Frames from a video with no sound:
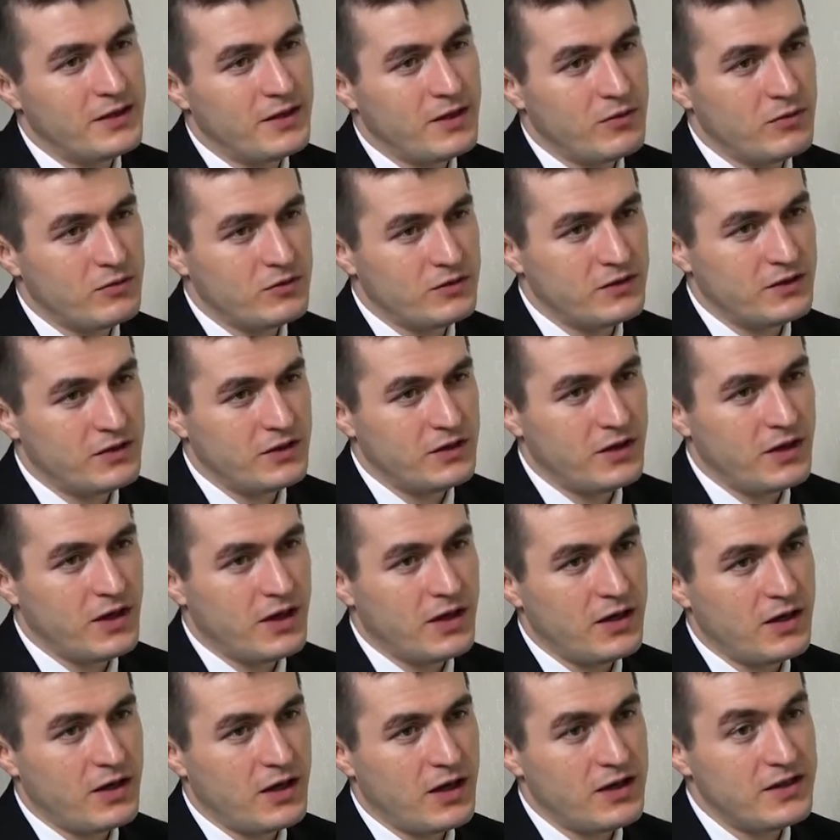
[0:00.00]
that was the
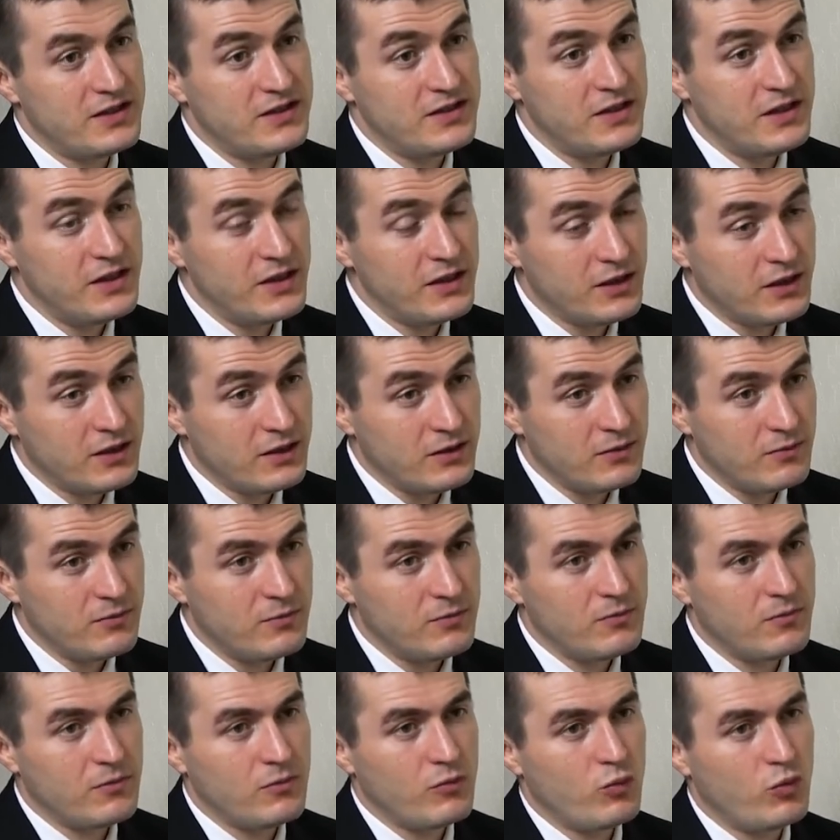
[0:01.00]
idea.
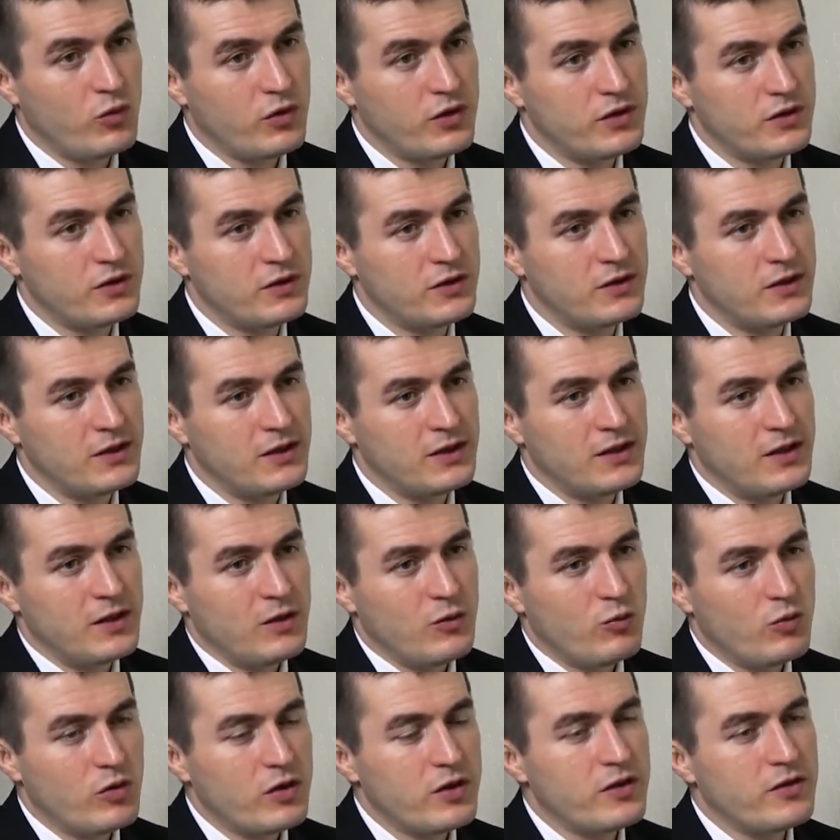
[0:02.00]
Whether
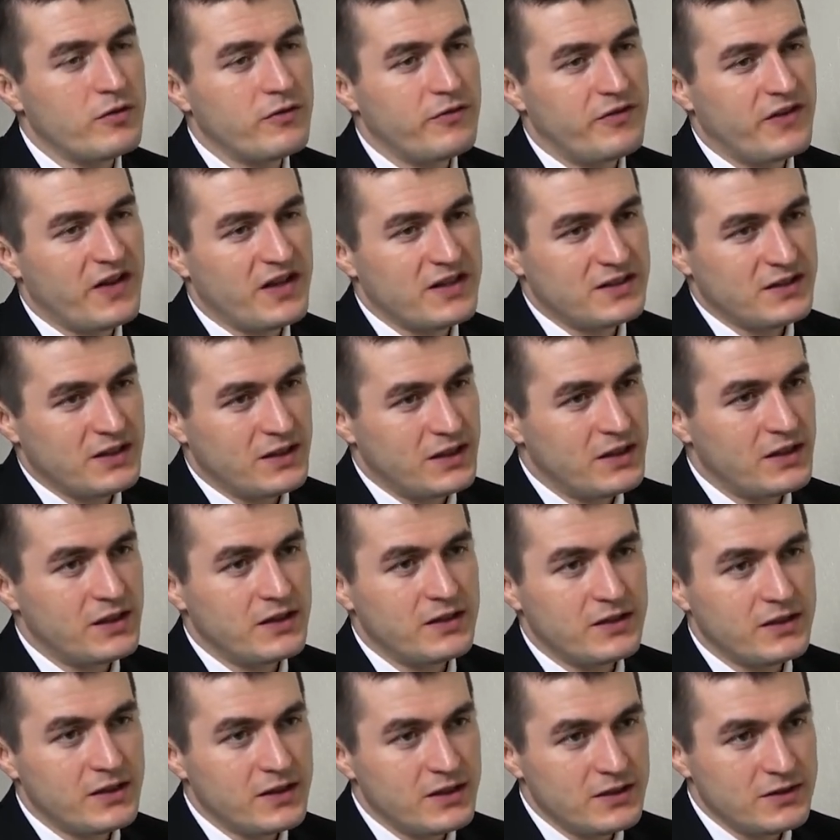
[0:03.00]
one of the fascinating
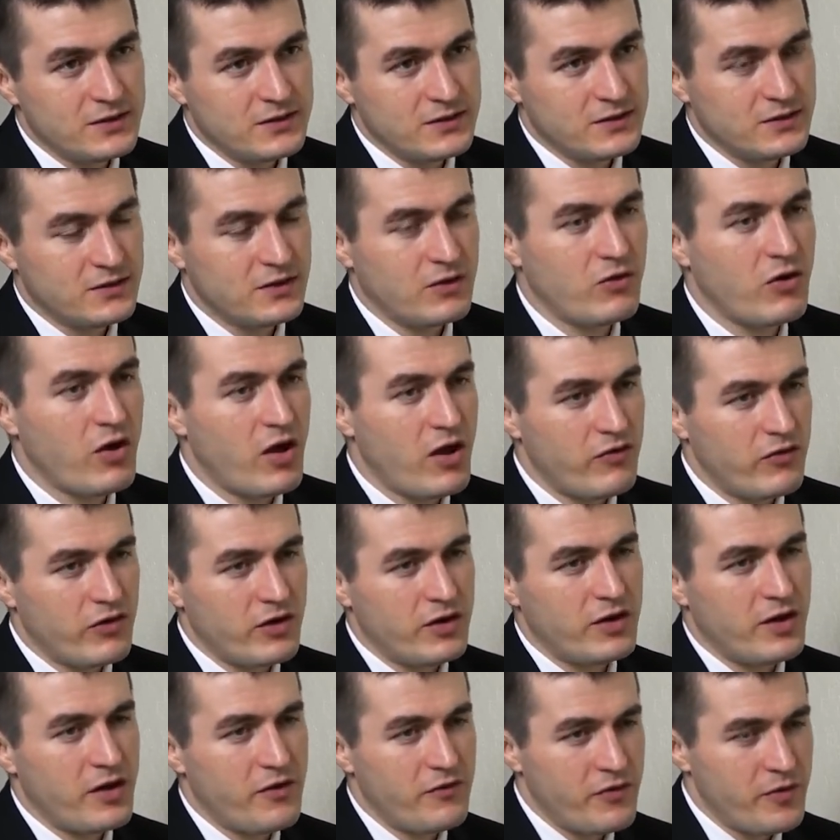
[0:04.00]
things, now I
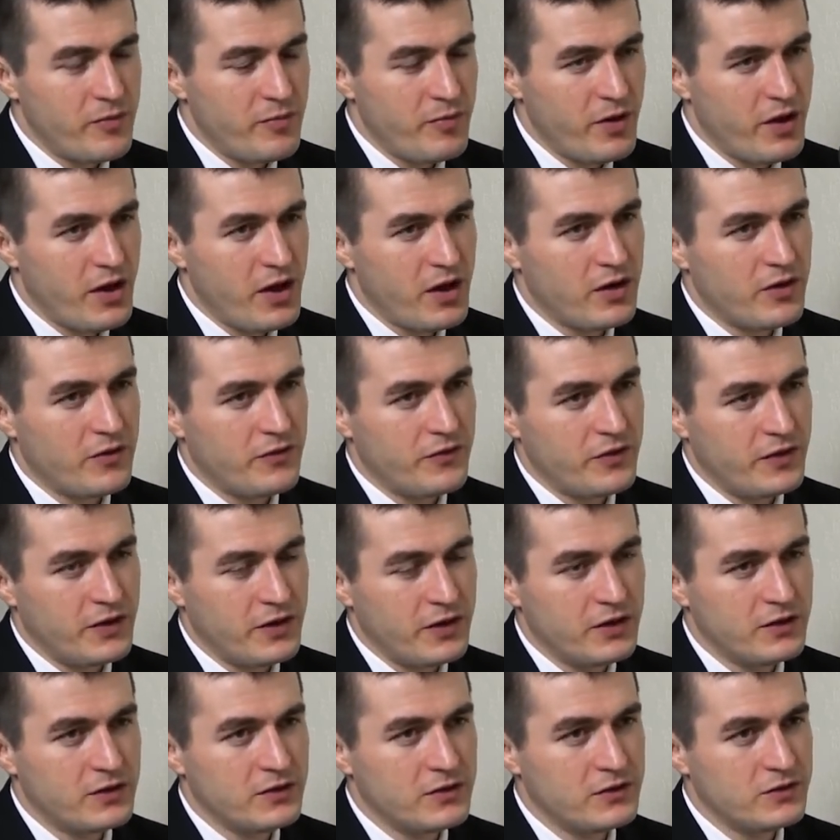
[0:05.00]
read every biography,
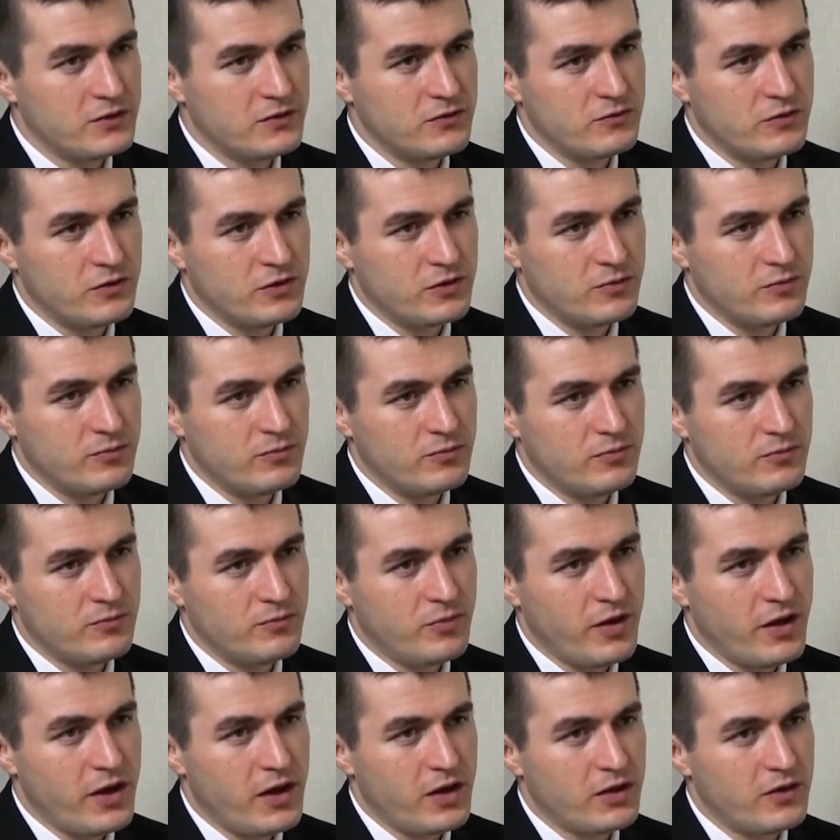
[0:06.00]
English written
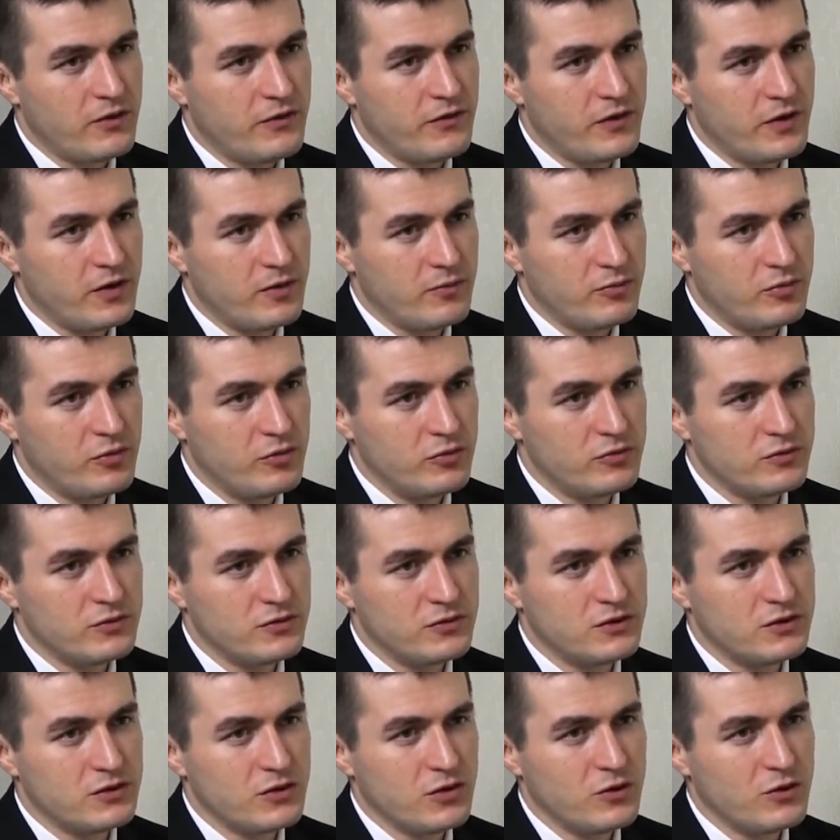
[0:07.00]
biography on
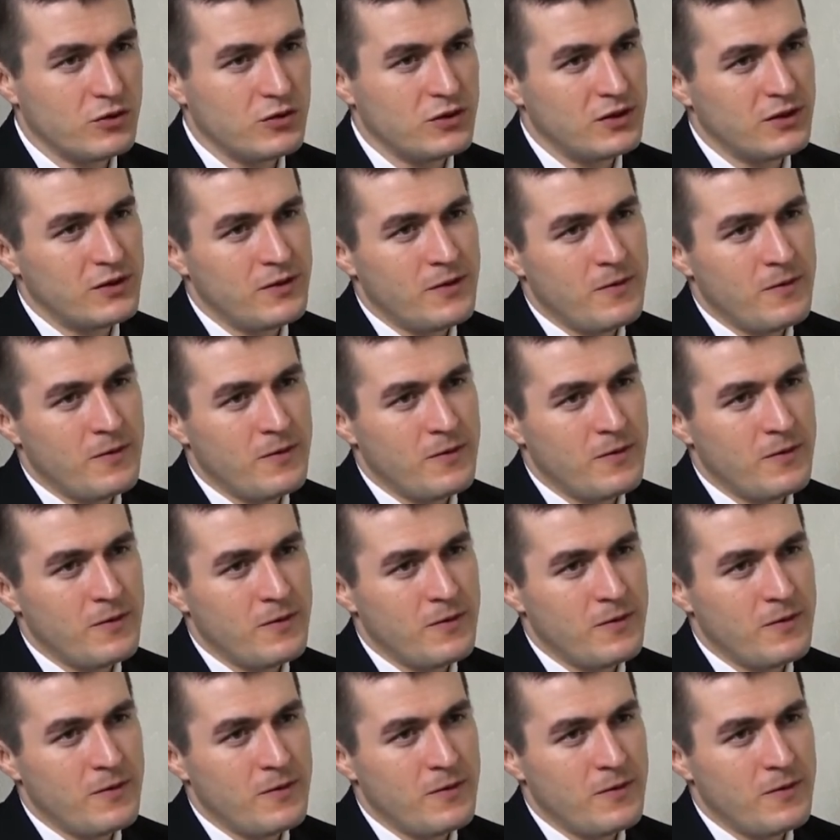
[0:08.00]
Putin. So